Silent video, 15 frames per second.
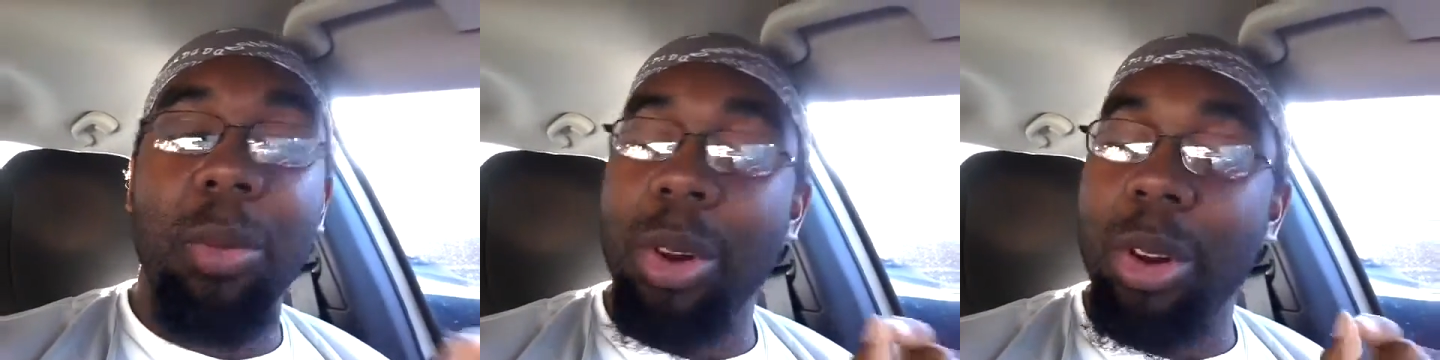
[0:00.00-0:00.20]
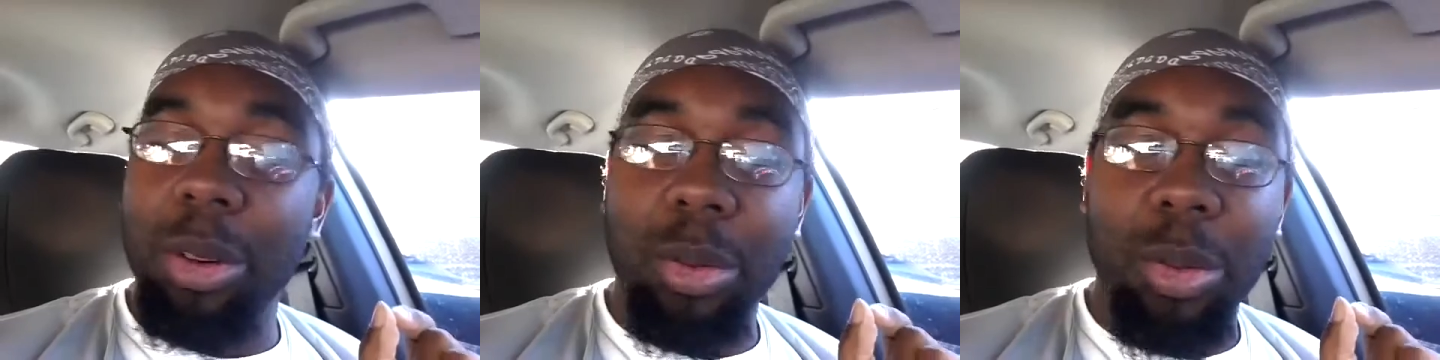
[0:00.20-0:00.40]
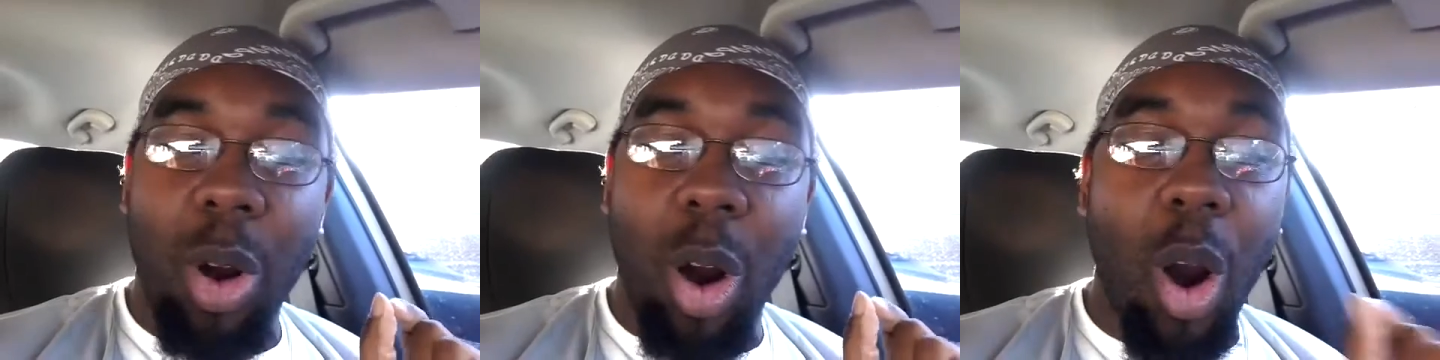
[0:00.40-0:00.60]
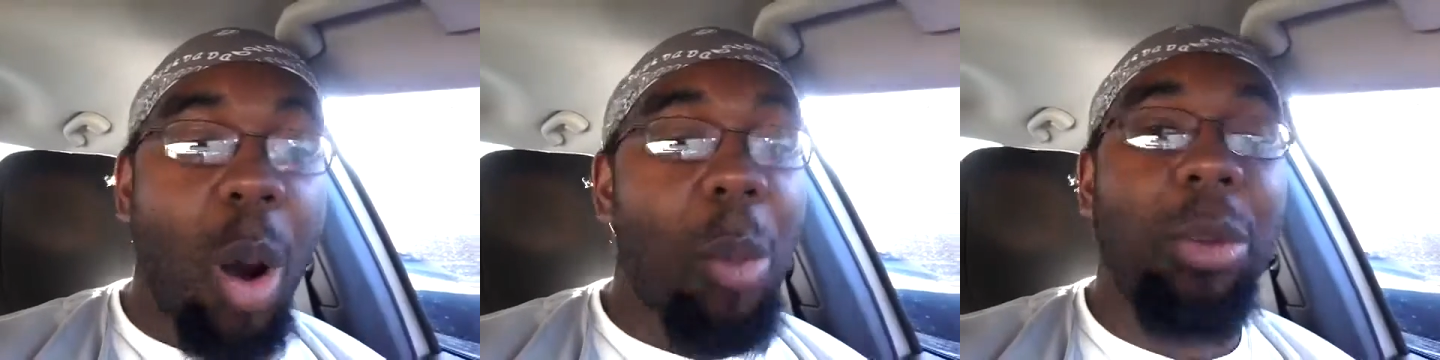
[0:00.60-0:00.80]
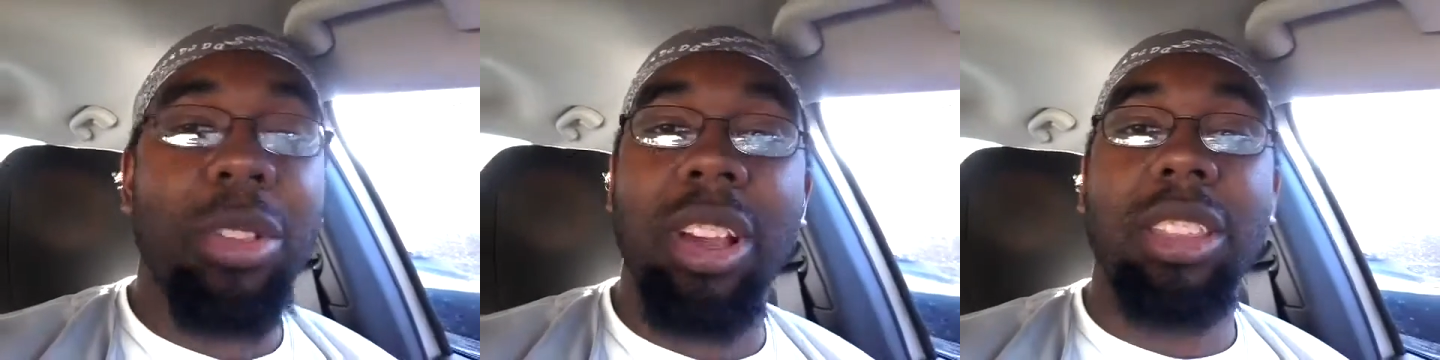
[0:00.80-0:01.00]
We're
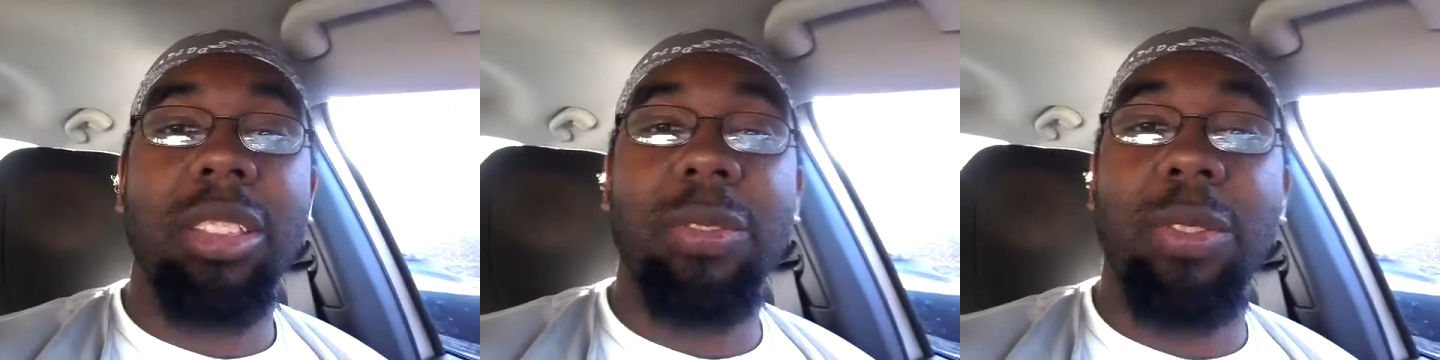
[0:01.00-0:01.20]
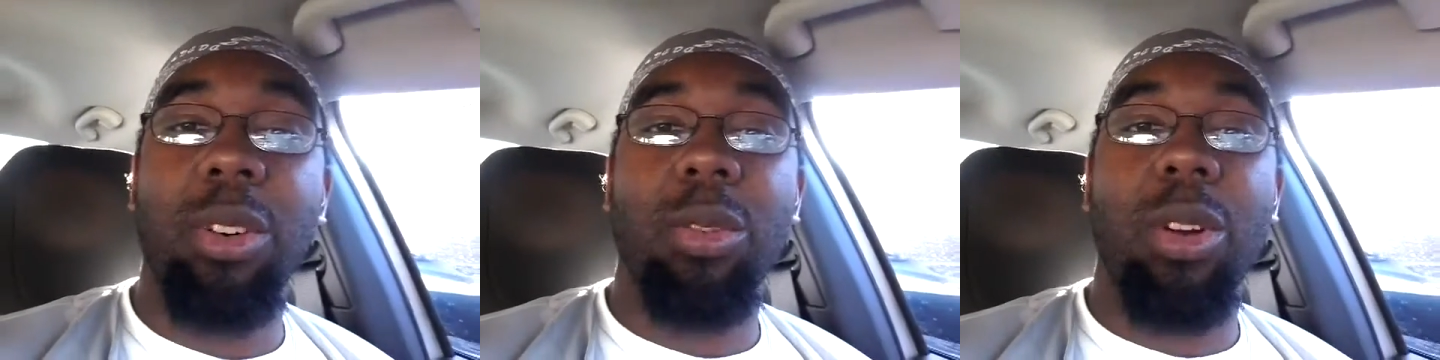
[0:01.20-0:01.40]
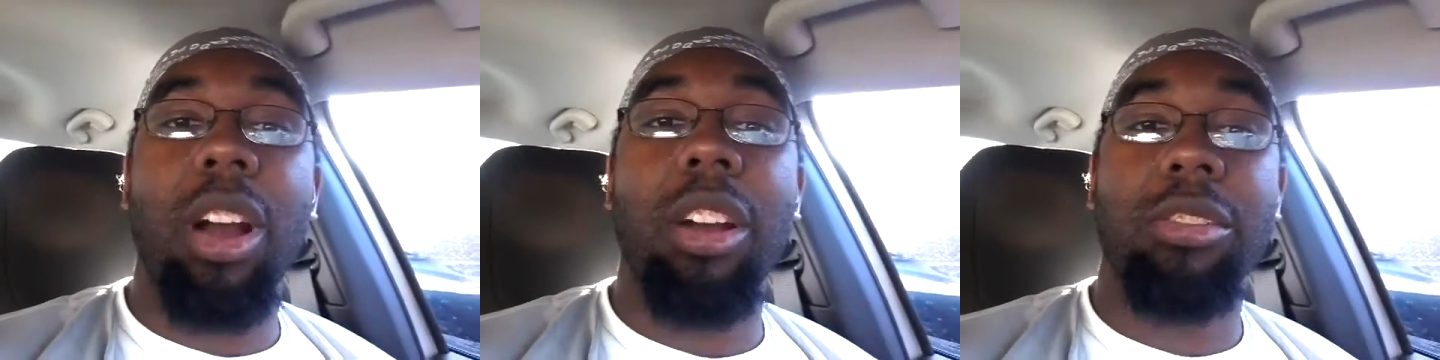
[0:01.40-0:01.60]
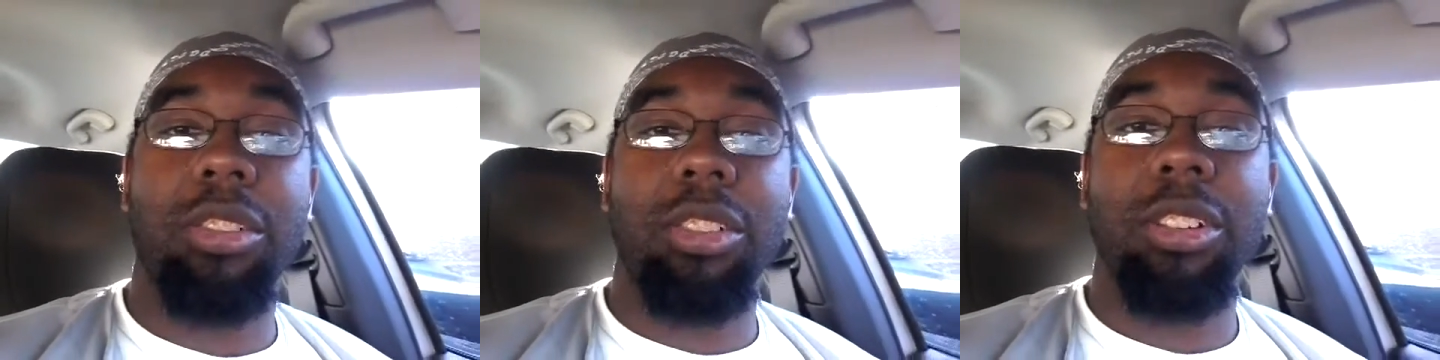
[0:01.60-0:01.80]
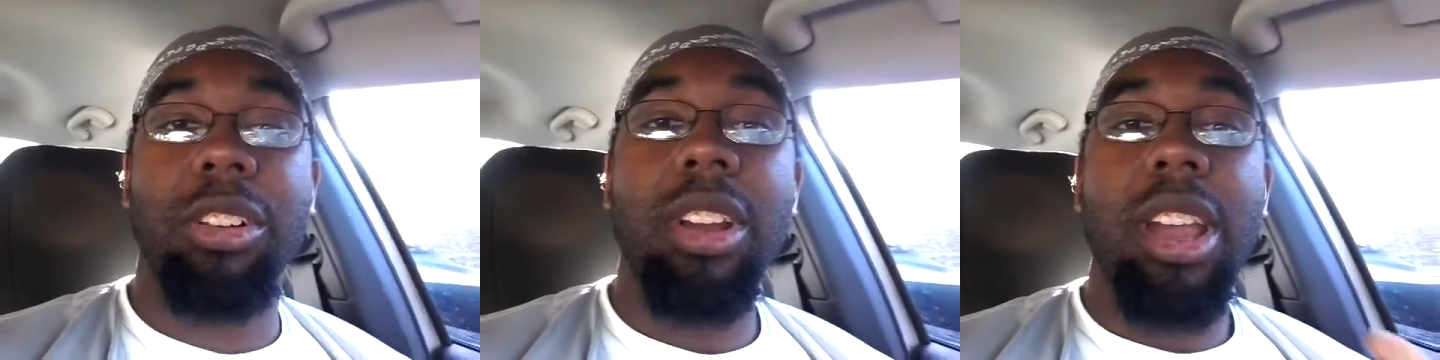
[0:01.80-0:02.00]
almost got the full
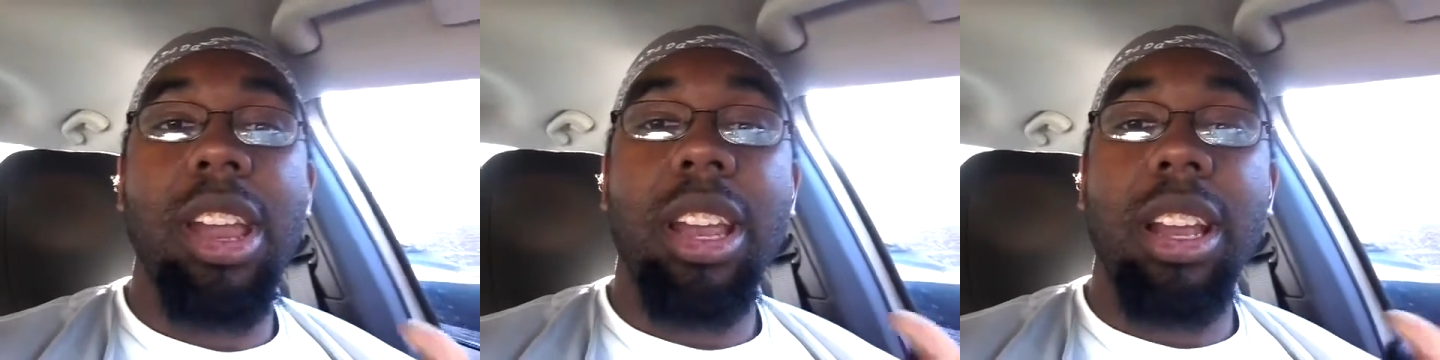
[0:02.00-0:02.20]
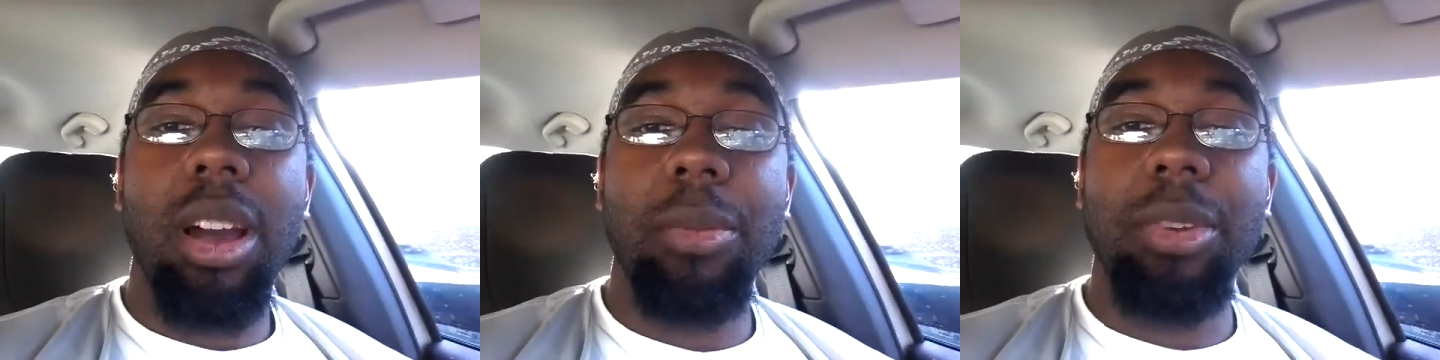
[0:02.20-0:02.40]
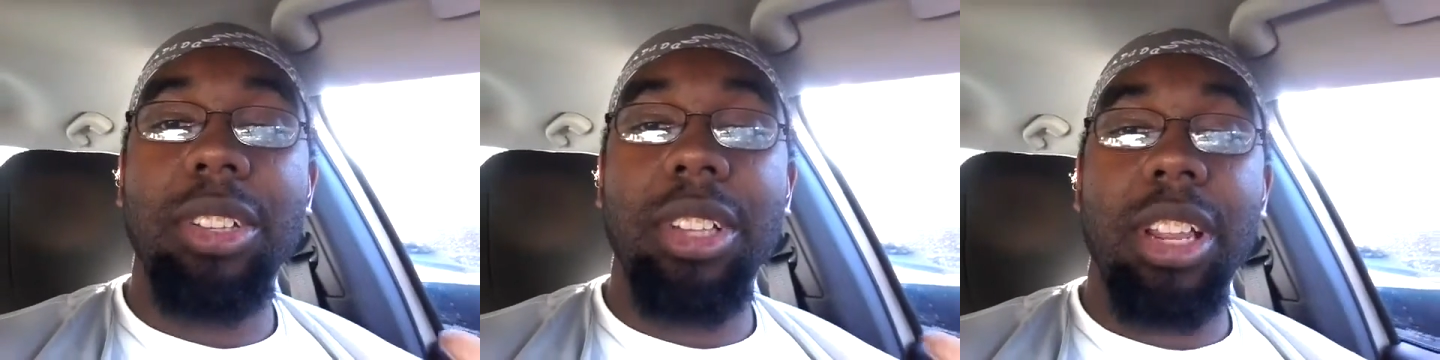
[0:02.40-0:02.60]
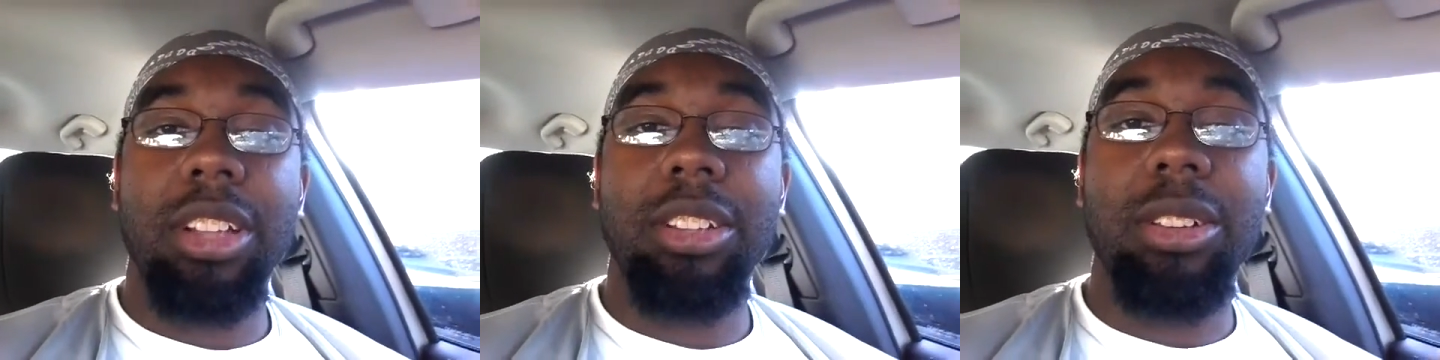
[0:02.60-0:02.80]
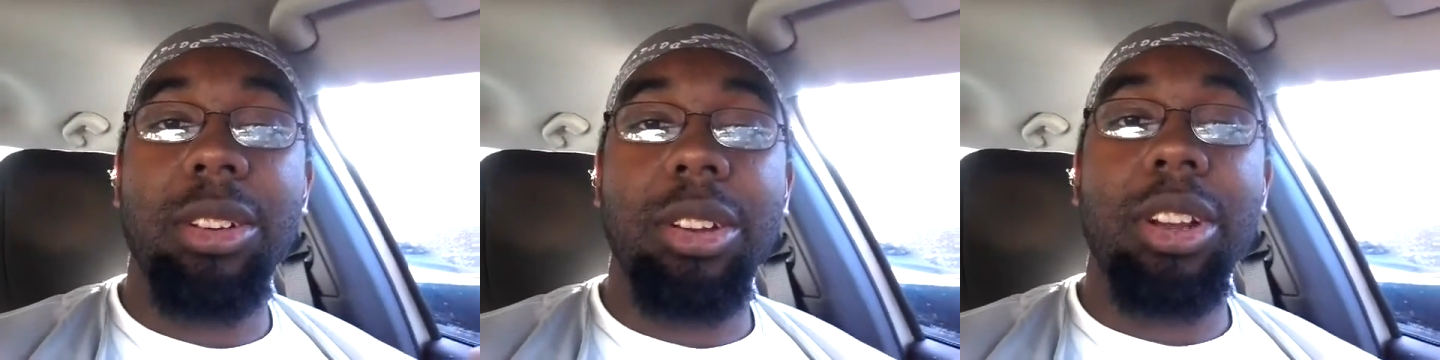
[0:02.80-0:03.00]
roster coming to San
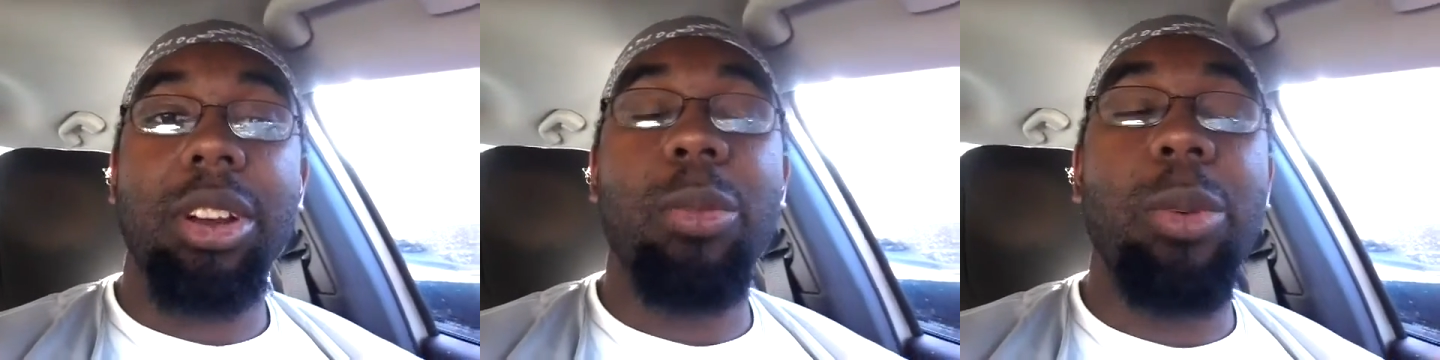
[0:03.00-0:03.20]
Antonio.